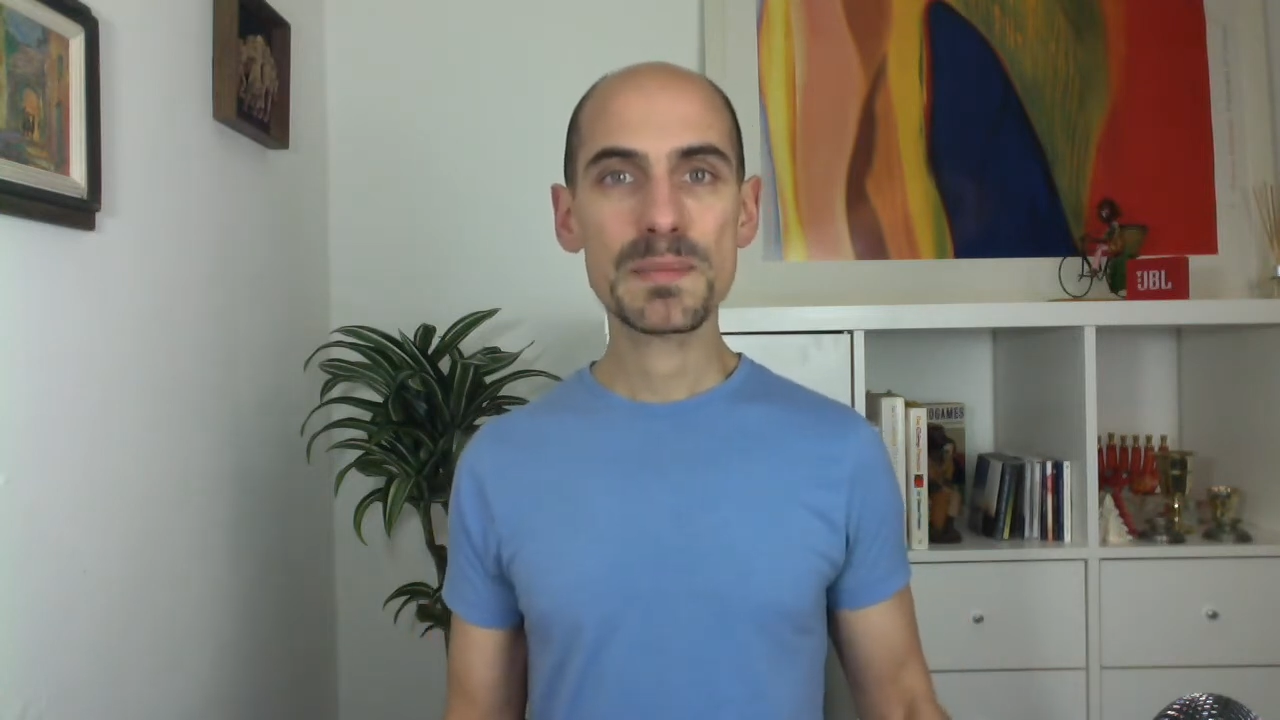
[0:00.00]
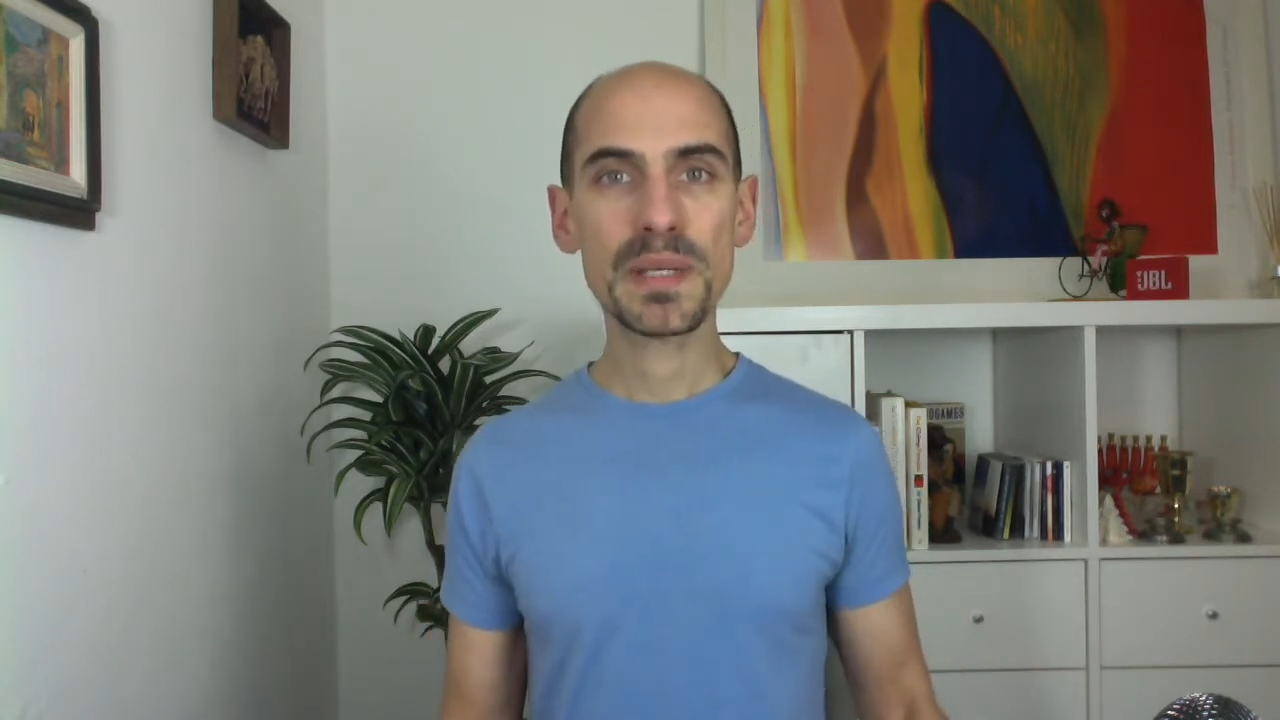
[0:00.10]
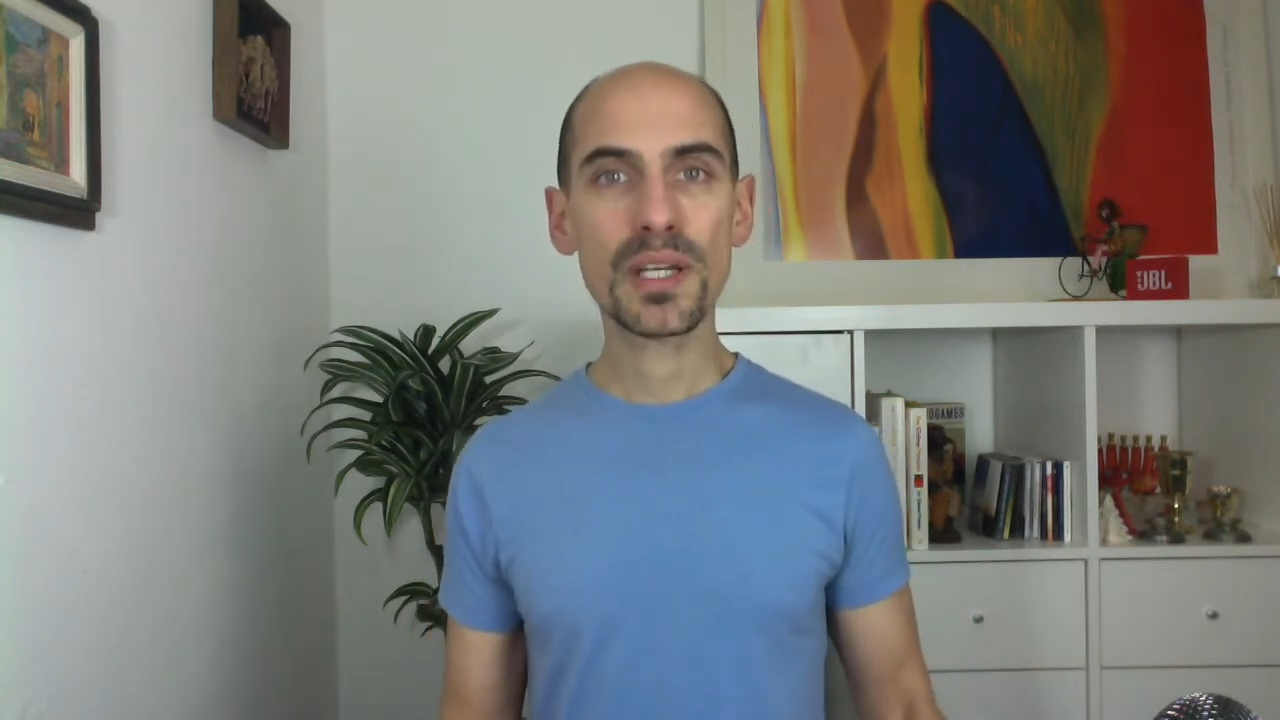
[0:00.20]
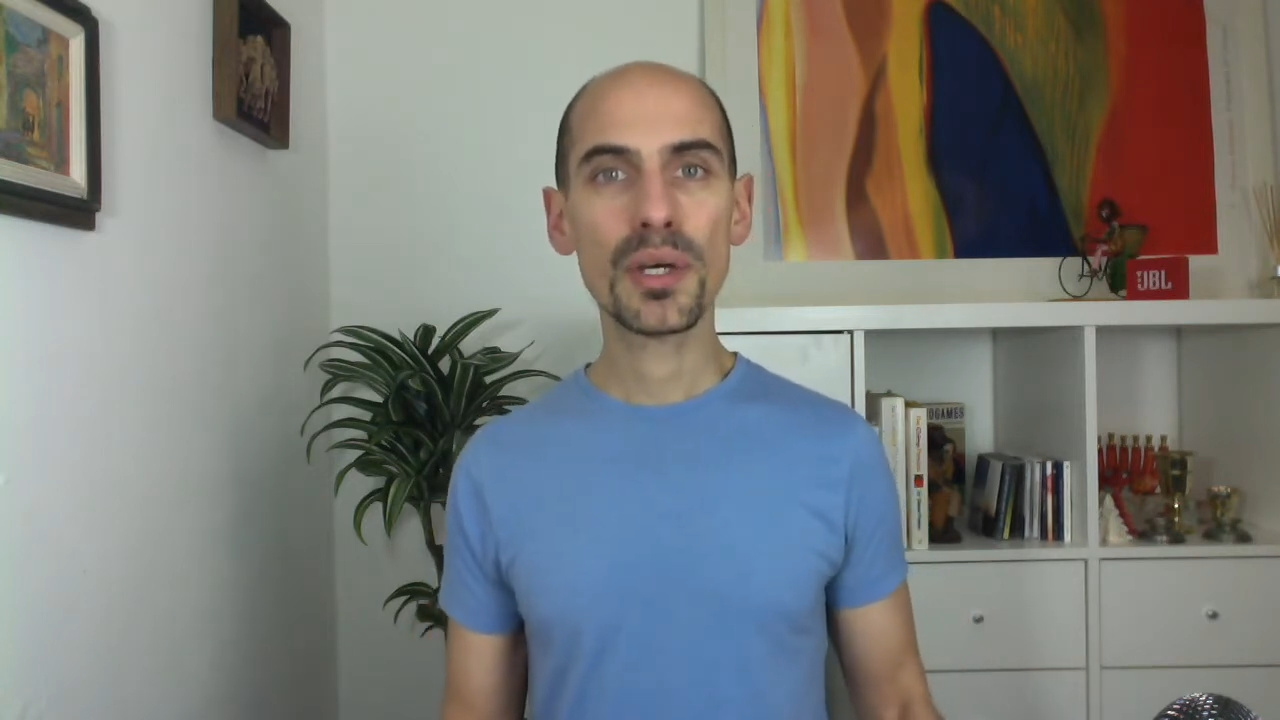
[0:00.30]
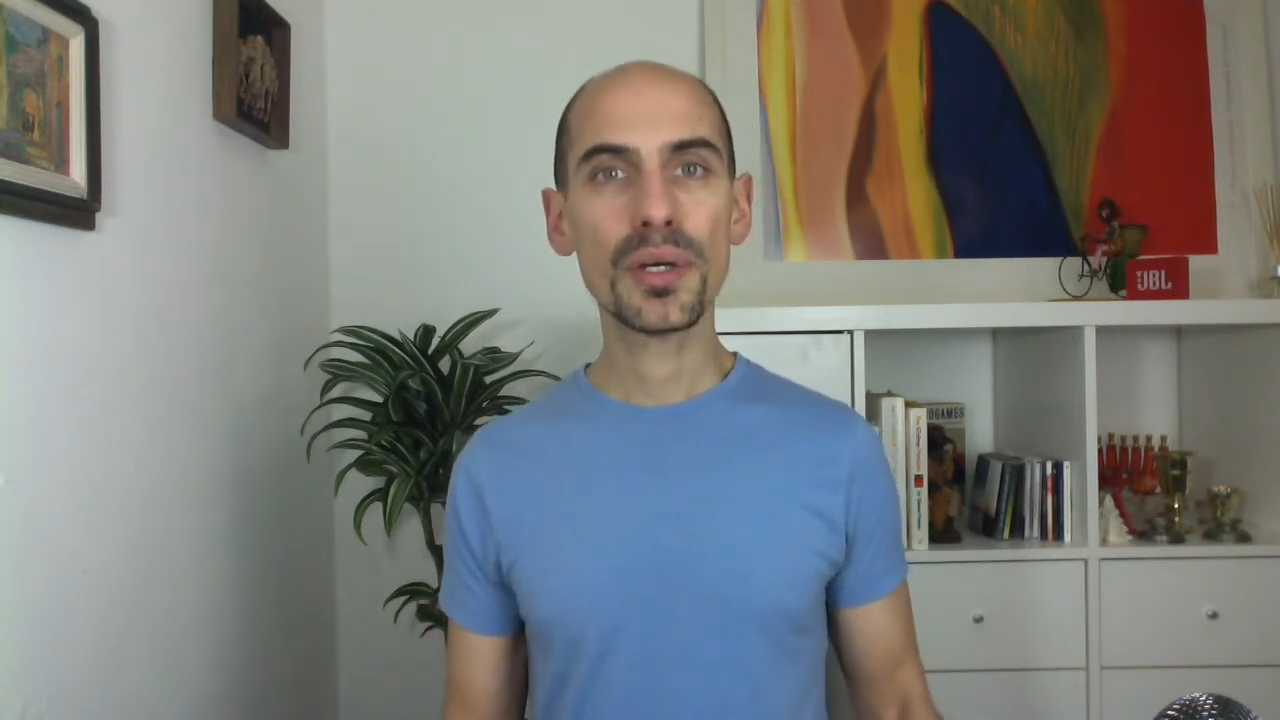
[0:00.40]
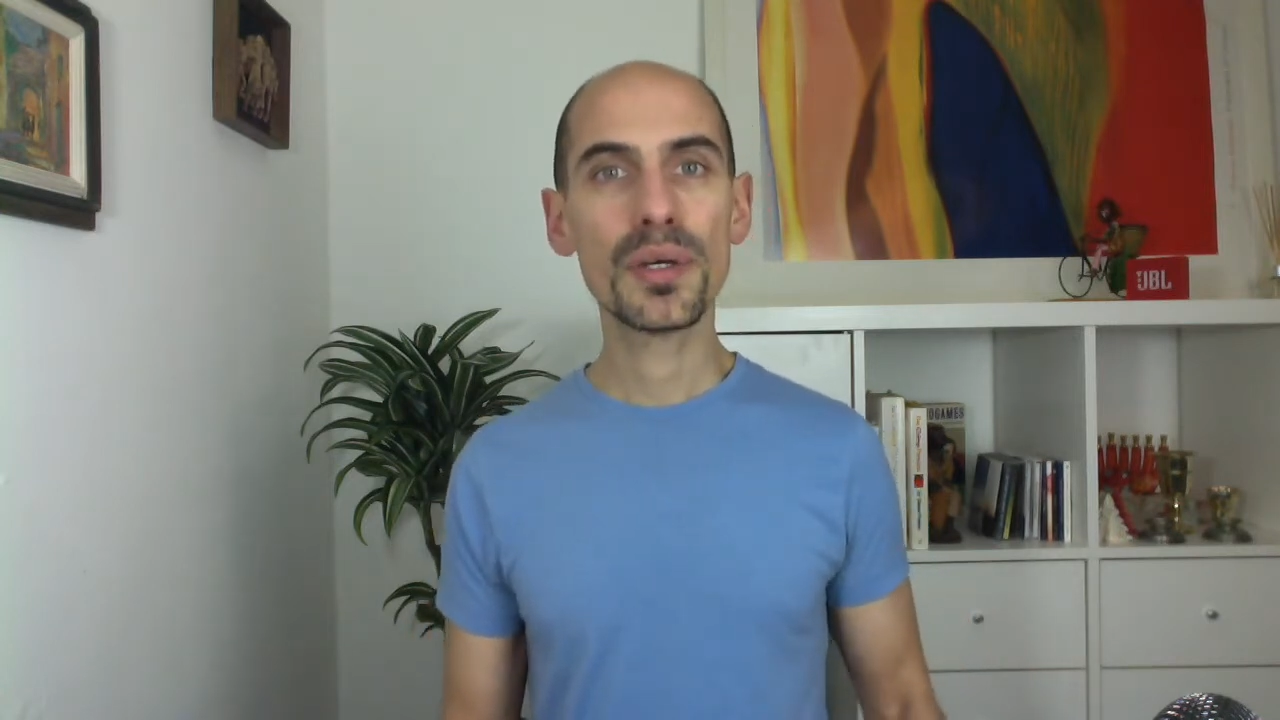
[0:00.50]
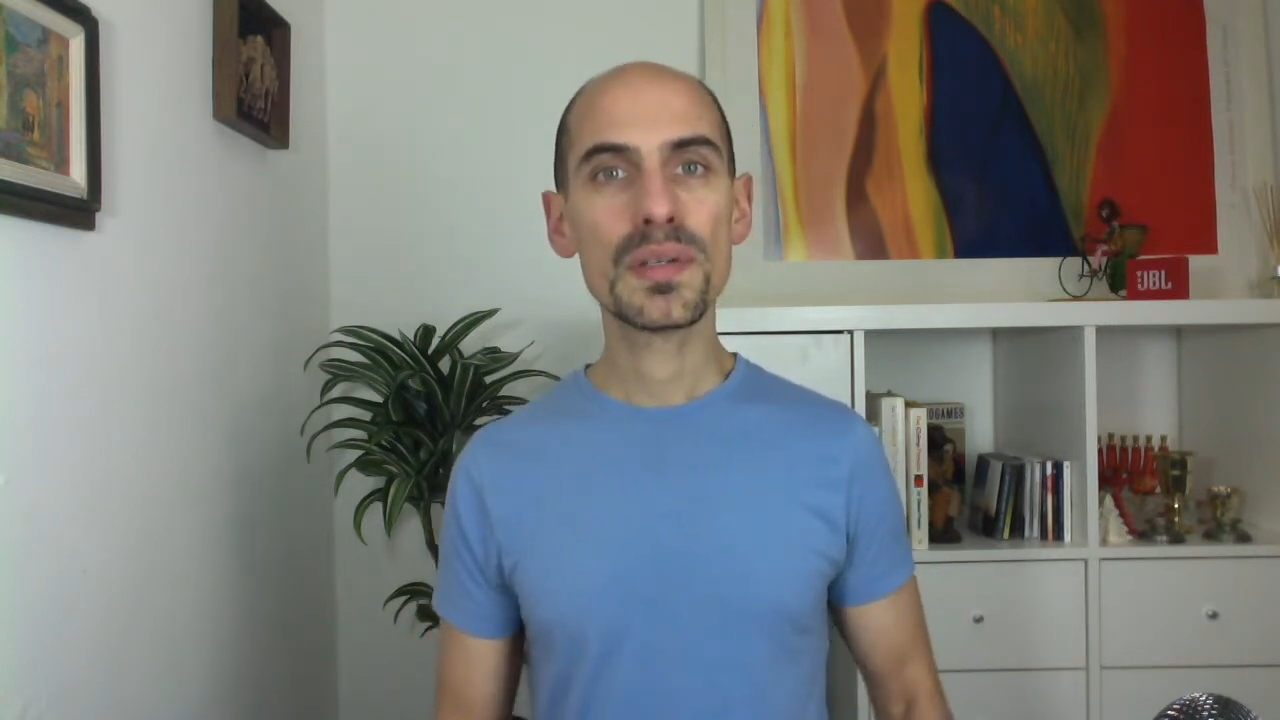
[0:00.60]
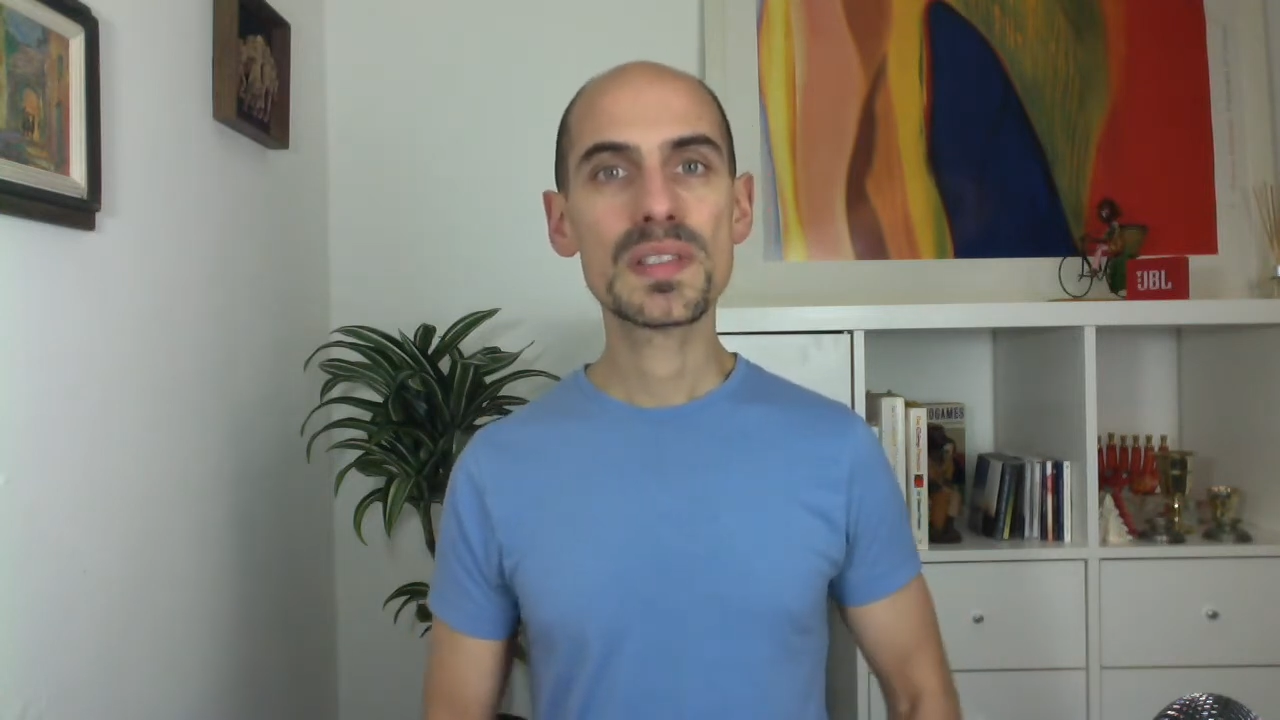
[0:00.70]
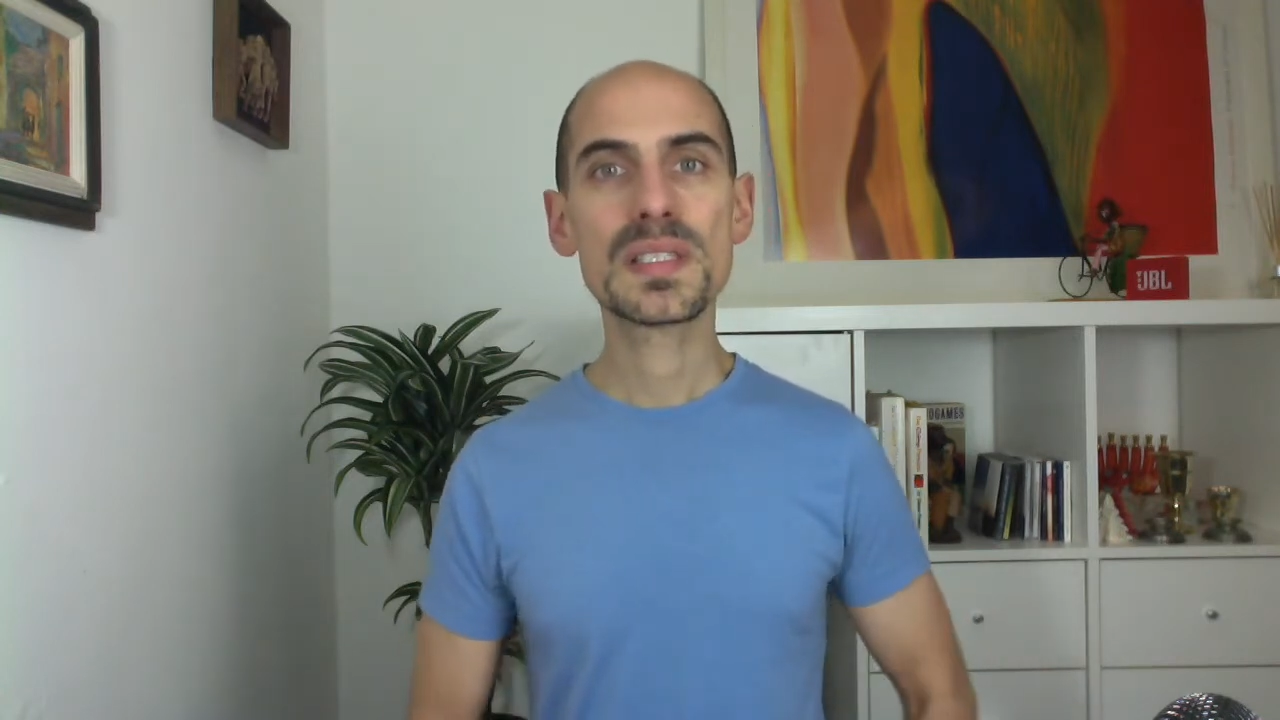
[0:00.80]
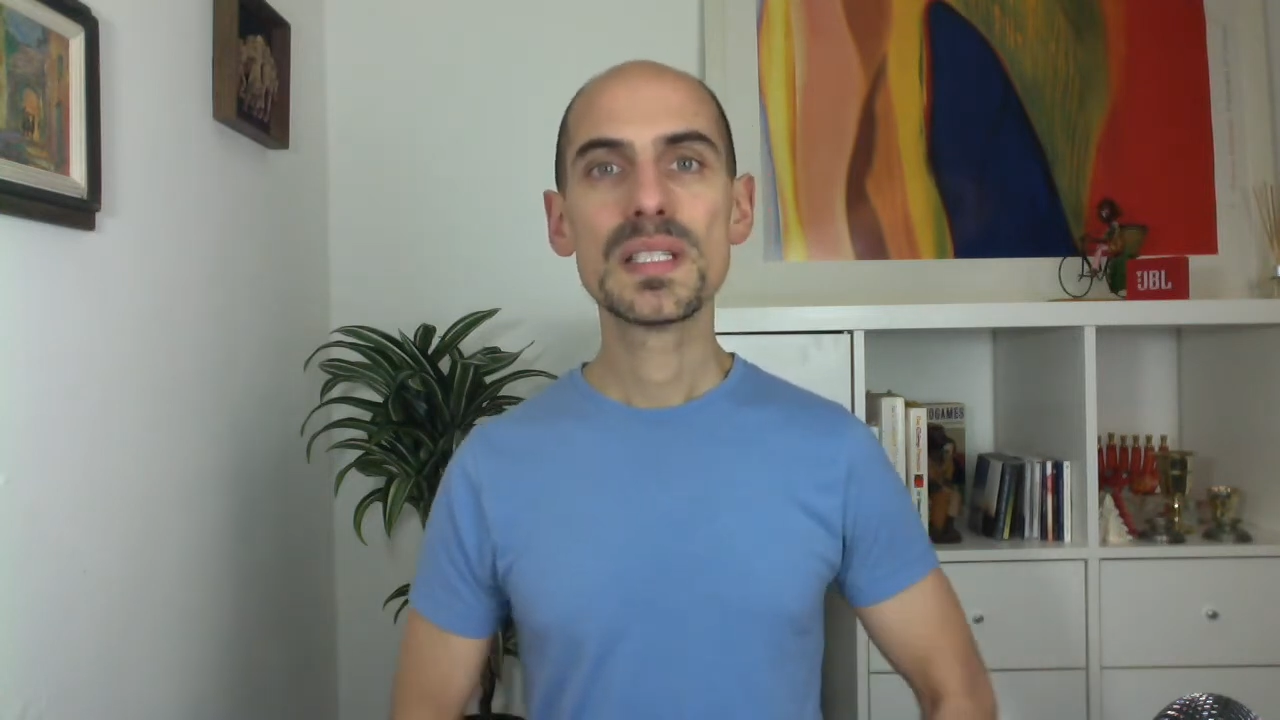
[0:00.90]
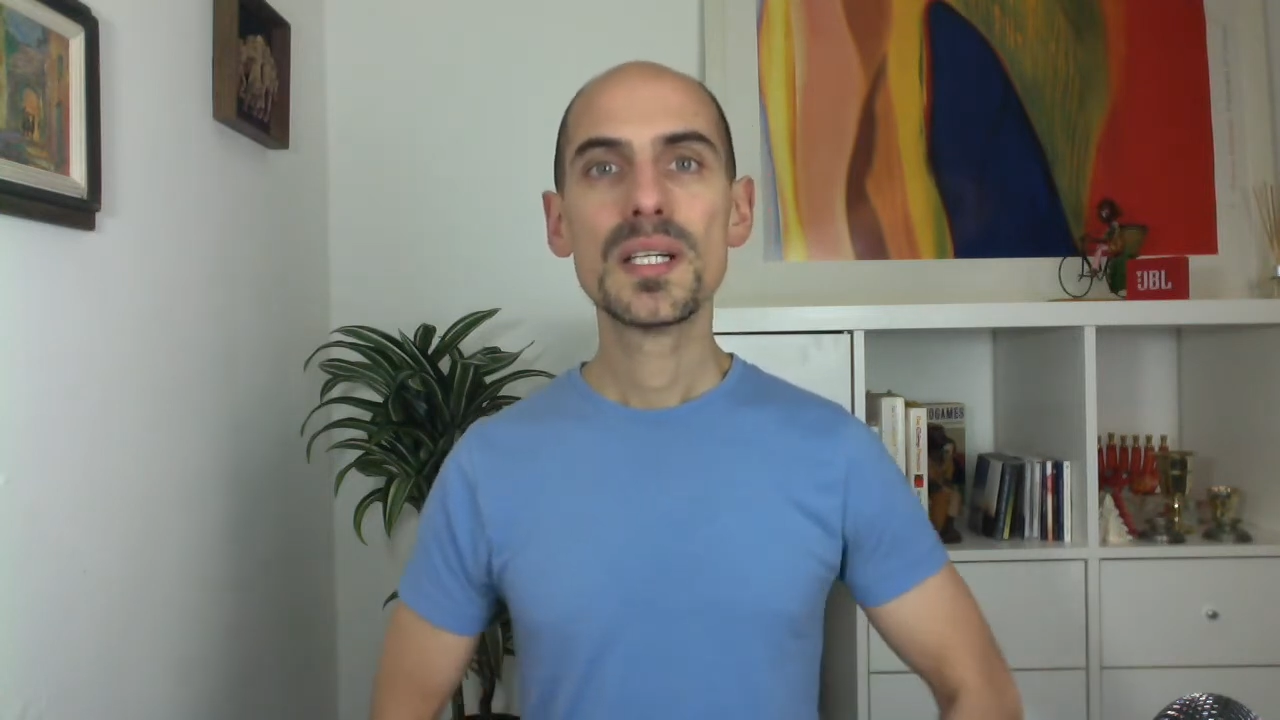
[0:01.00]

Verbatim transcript: because